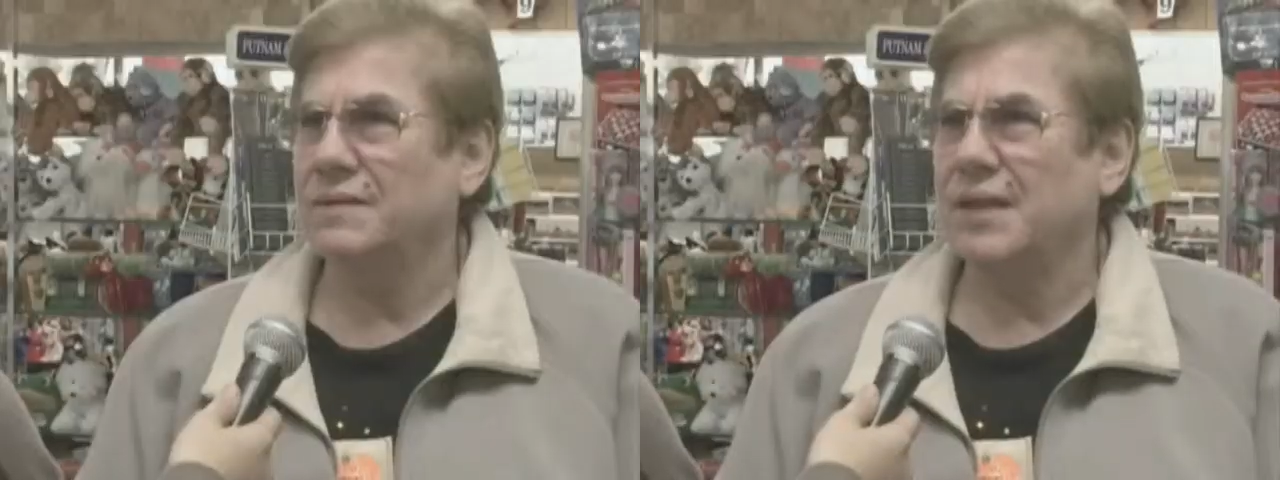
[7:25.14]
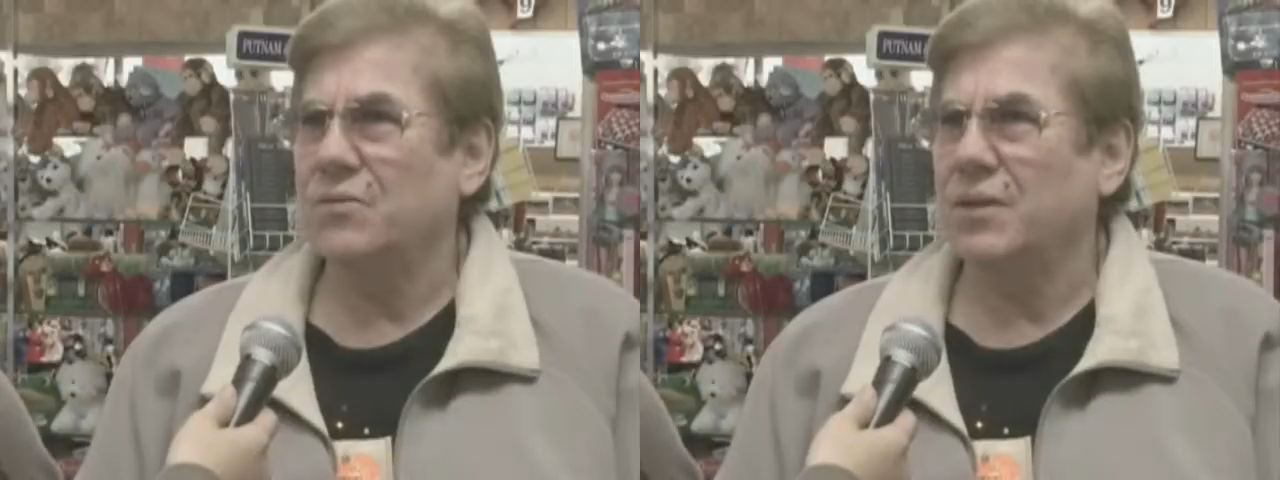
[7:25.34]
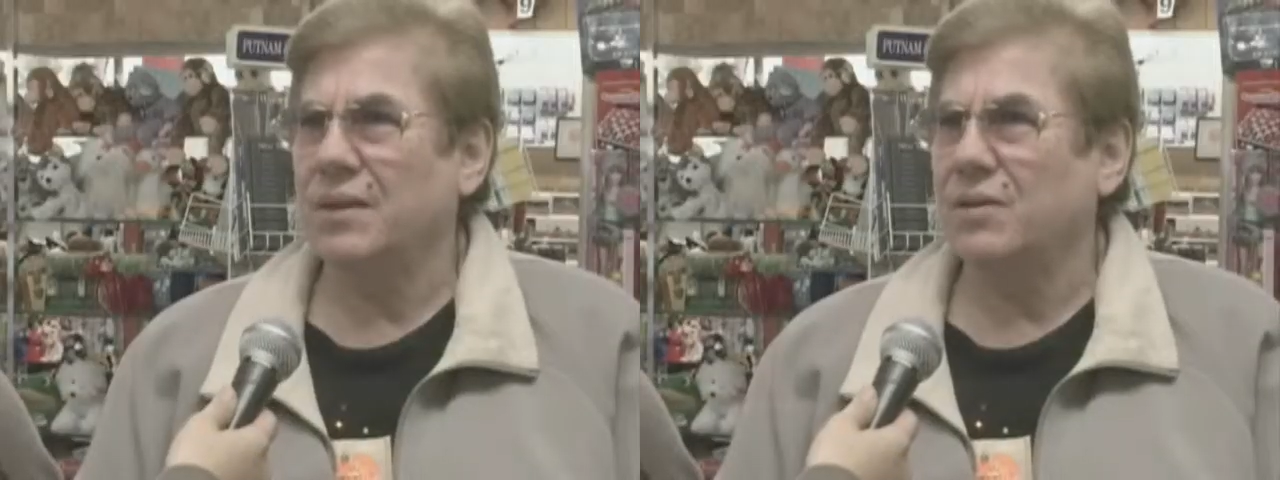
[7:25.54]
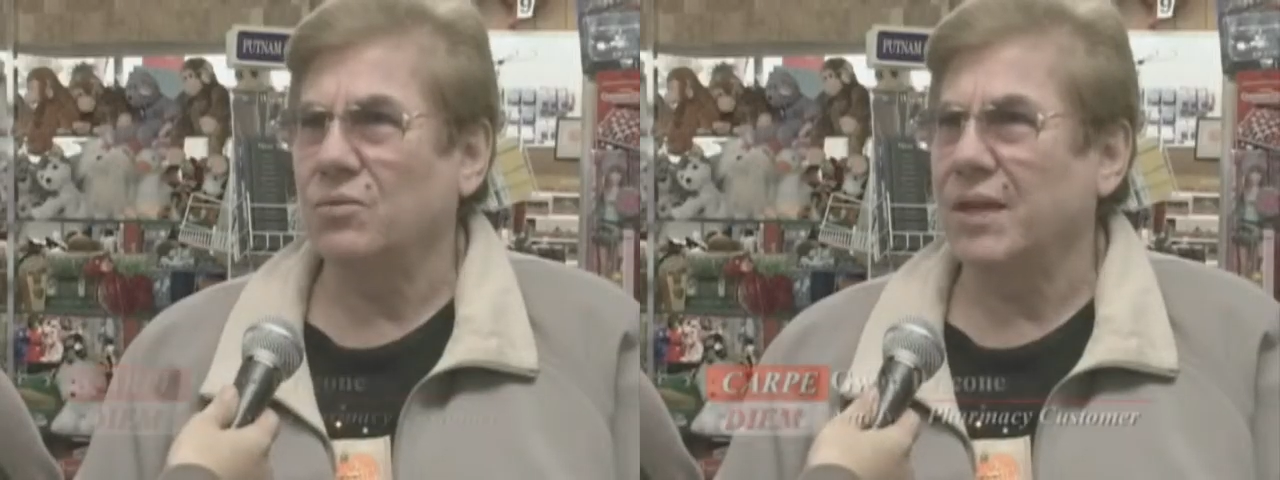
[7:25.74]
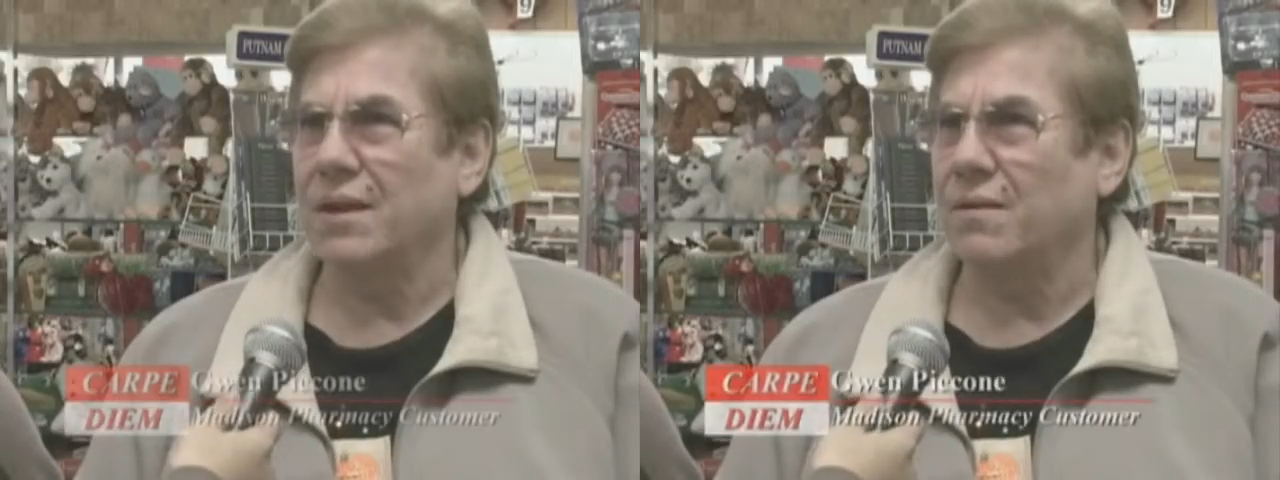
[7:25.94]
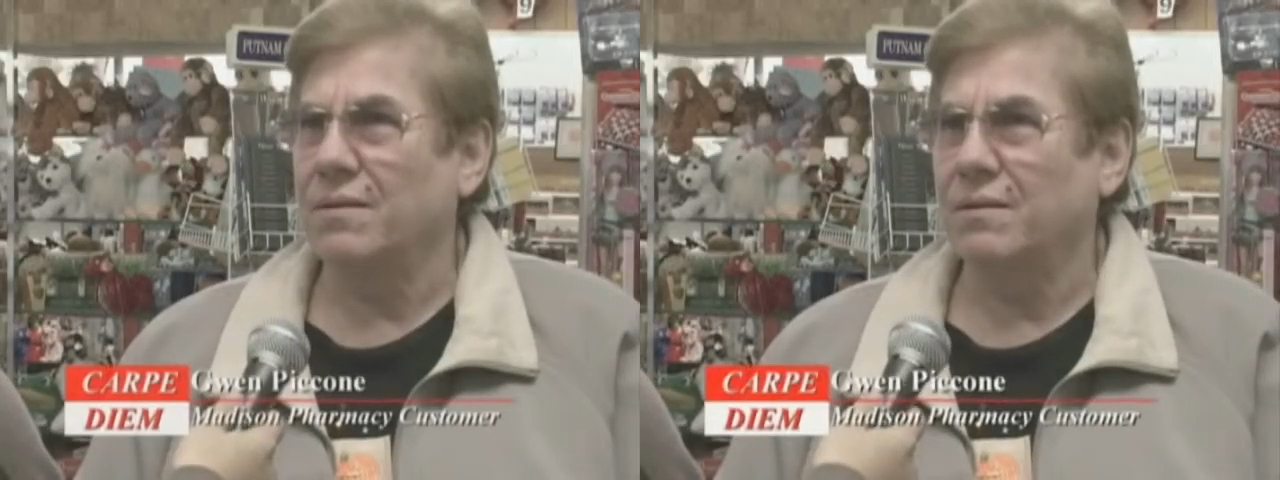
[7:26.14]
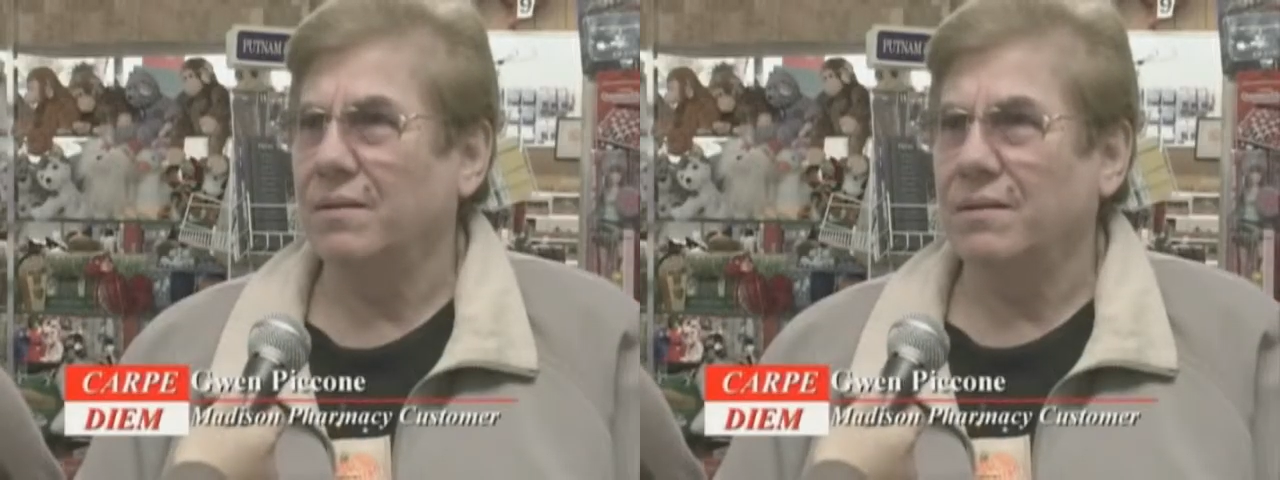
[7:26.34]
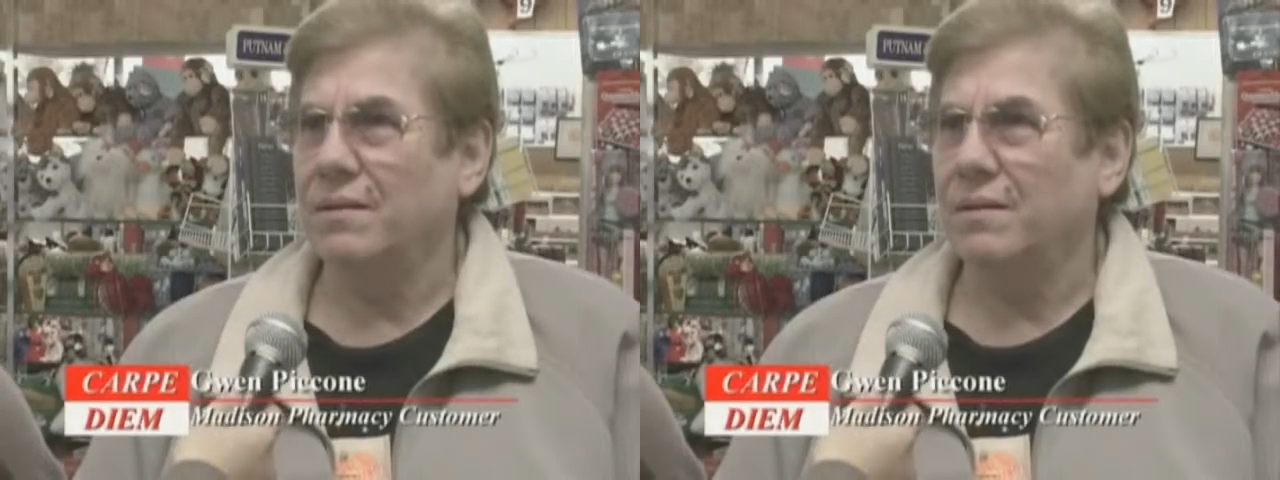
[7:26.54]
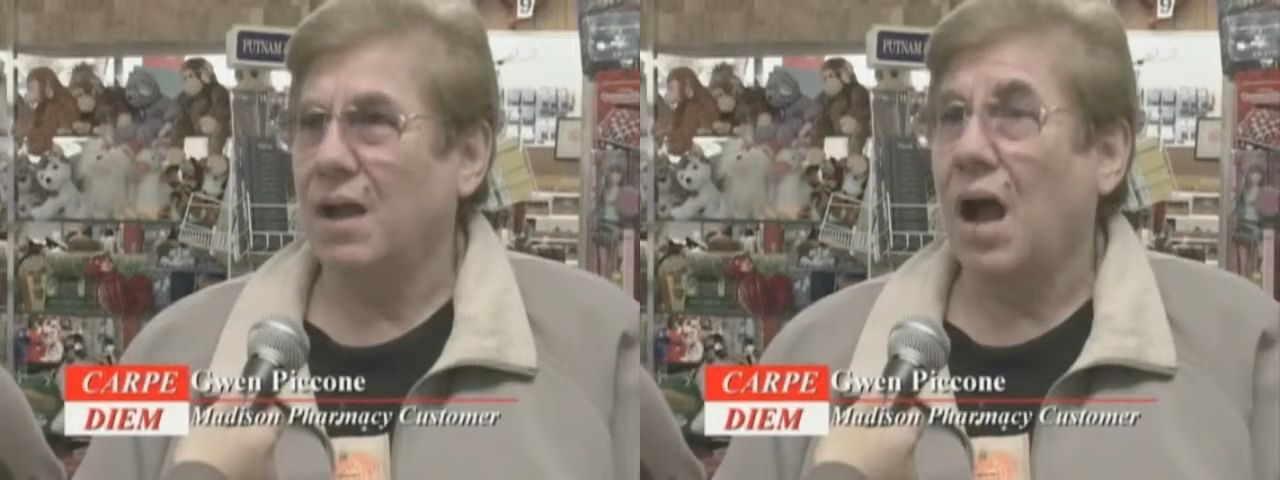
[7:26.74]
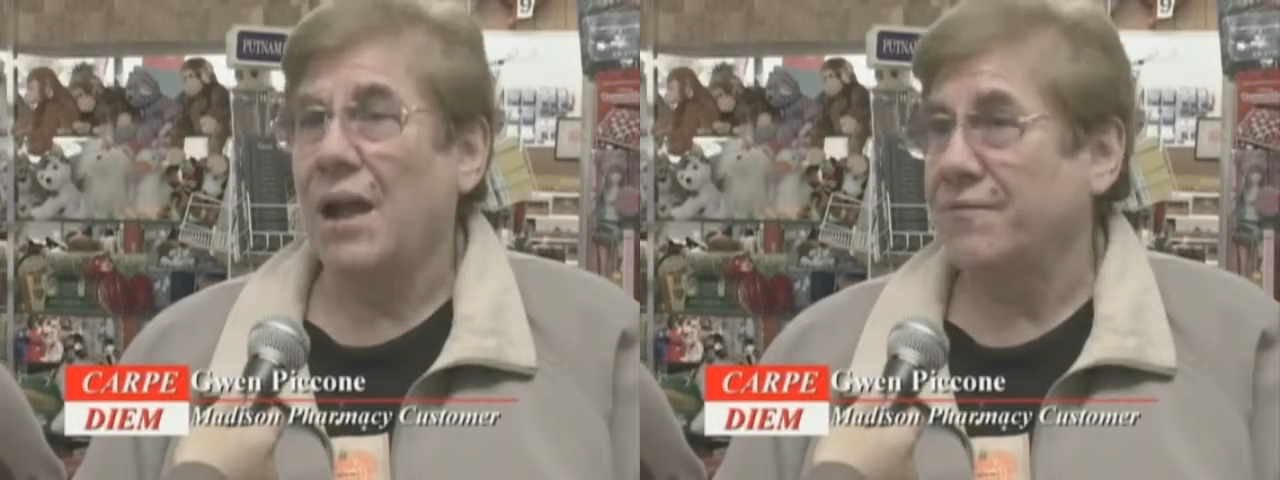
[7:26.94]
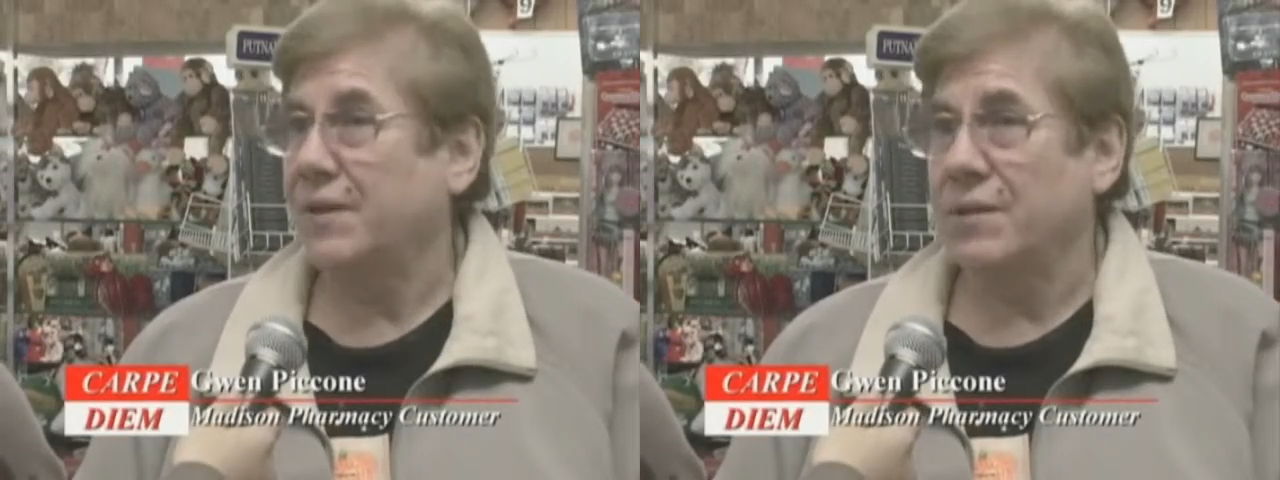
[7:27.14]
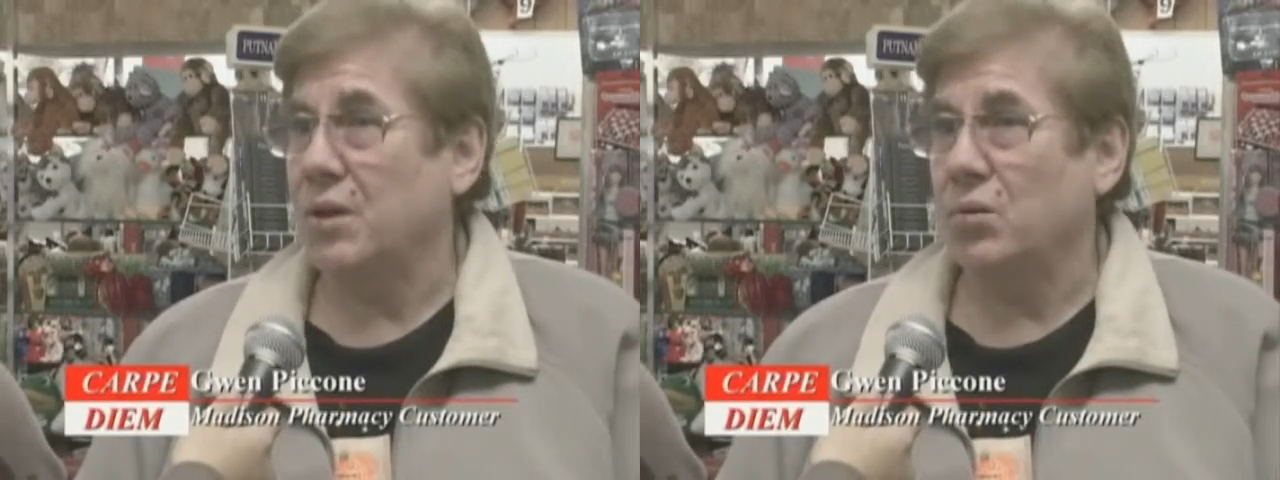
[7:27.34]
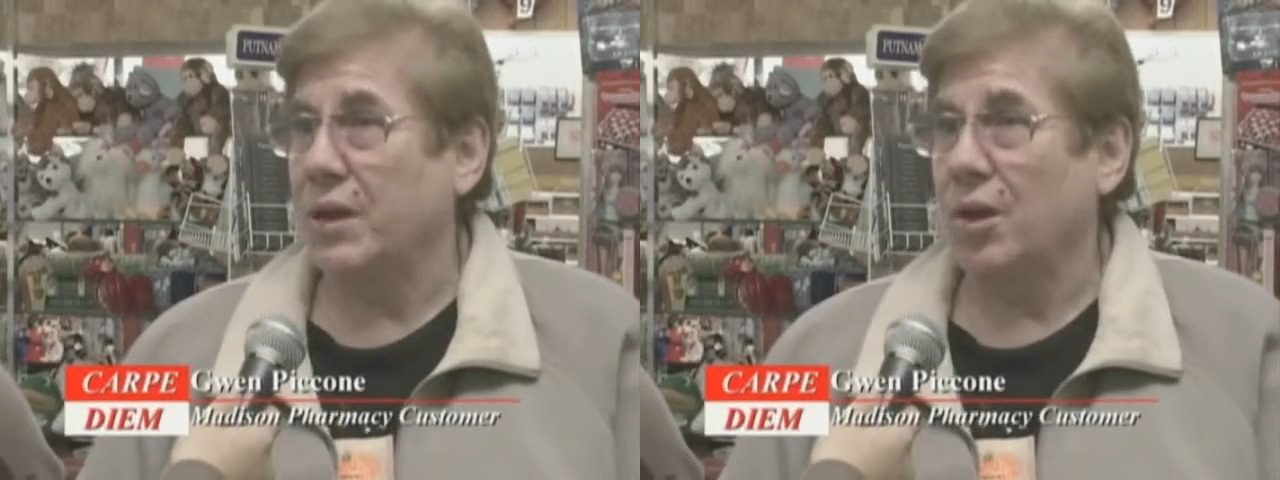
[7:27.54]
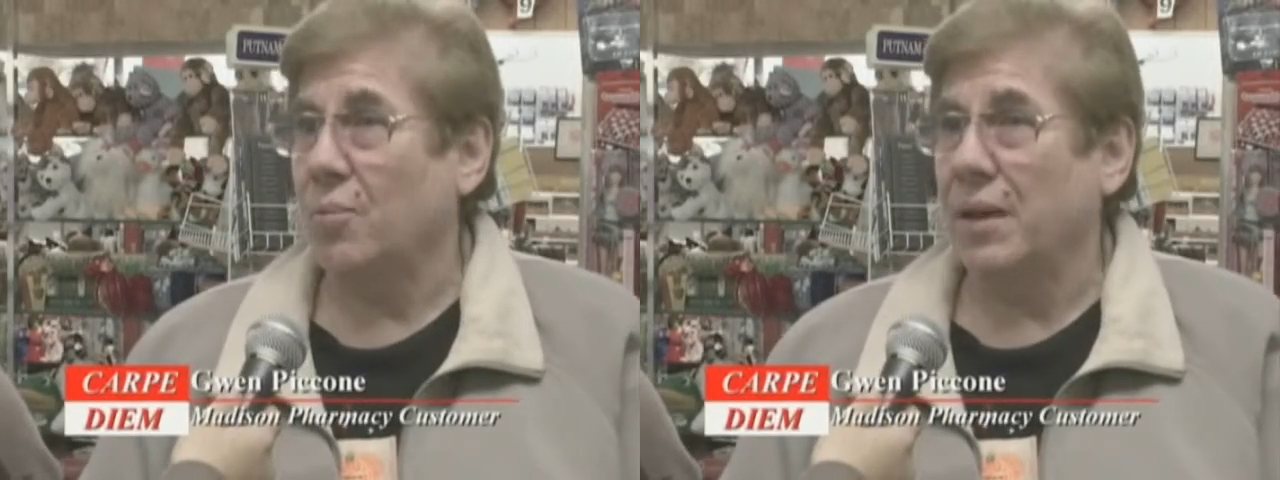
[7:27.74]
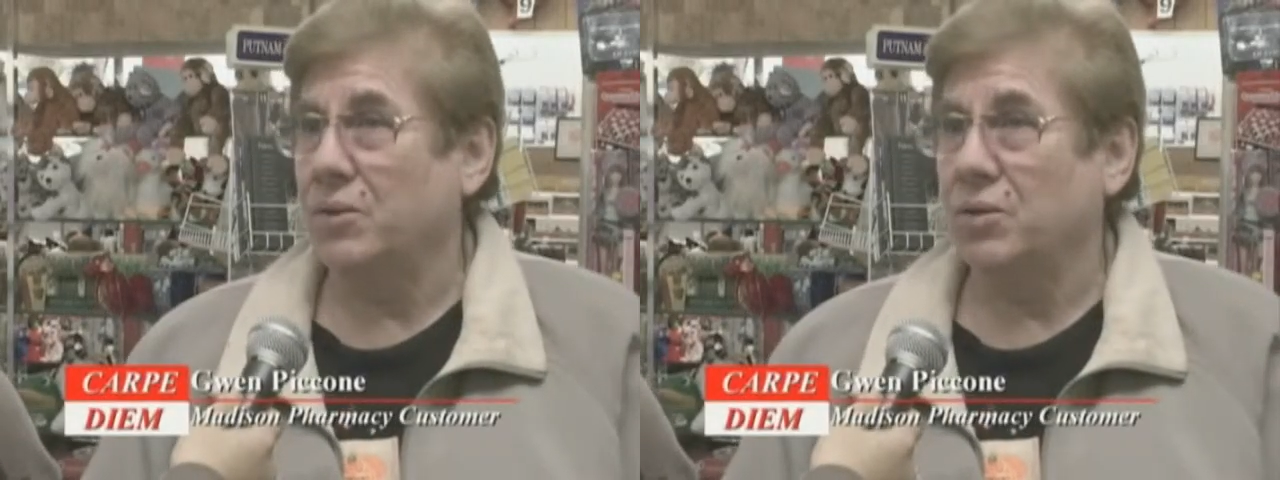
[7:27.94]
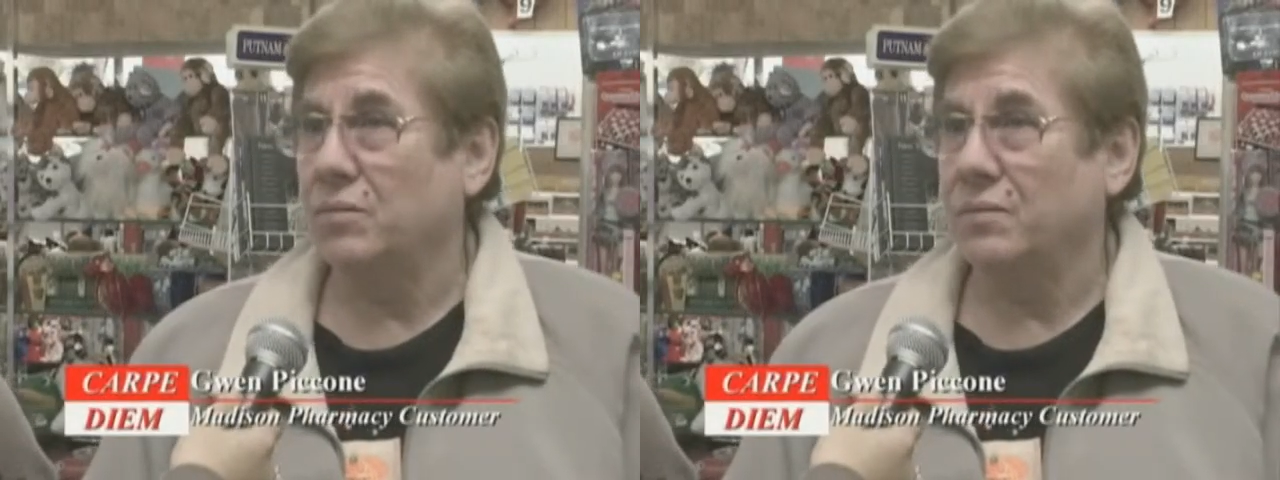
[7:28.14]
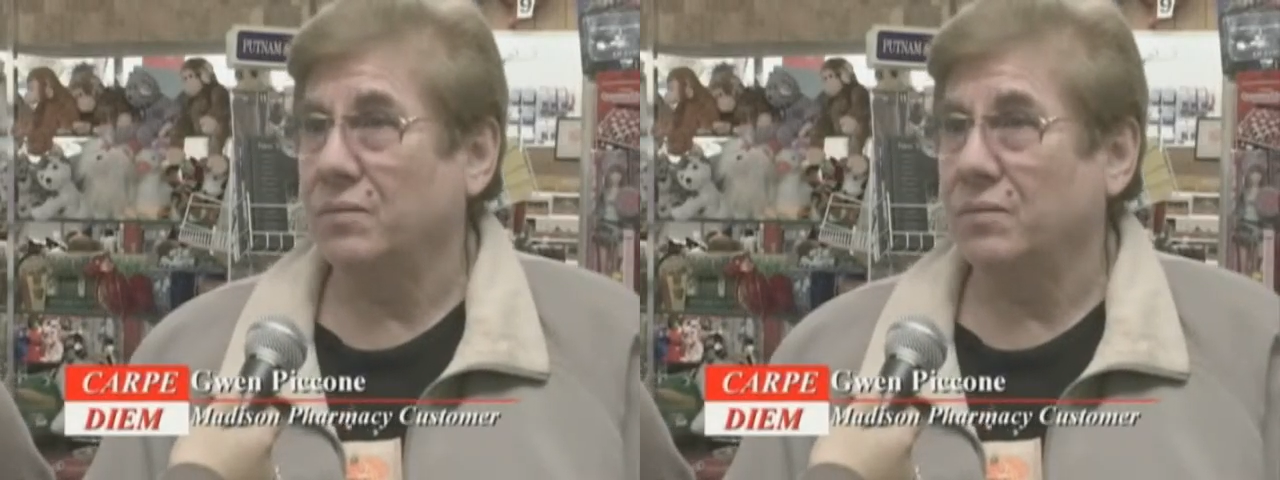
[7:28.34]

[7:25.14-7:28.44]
they really don't care. I feel they don't care about you.